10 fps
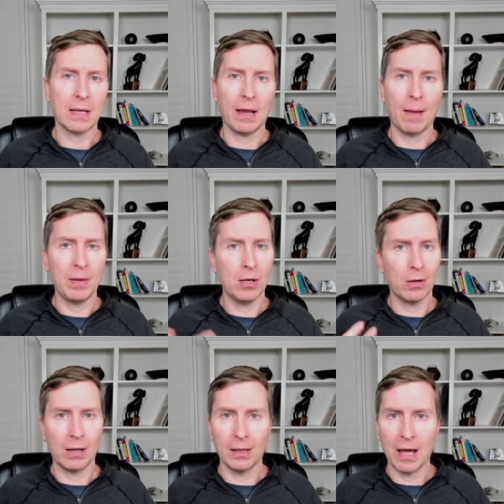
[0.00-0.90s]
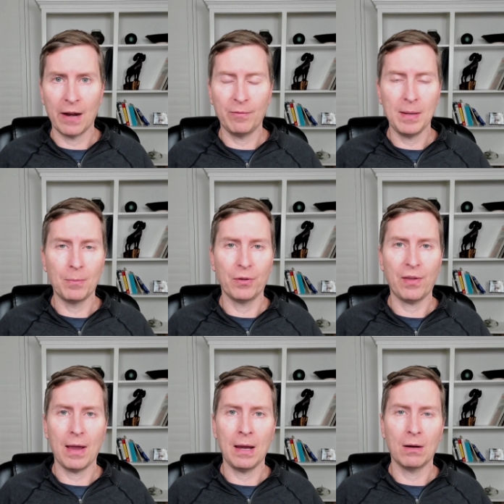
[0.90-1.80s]
I'm hearing a lot of people
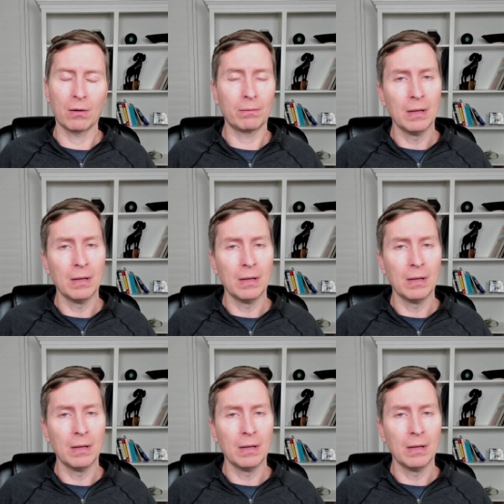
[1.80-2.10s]
say, or,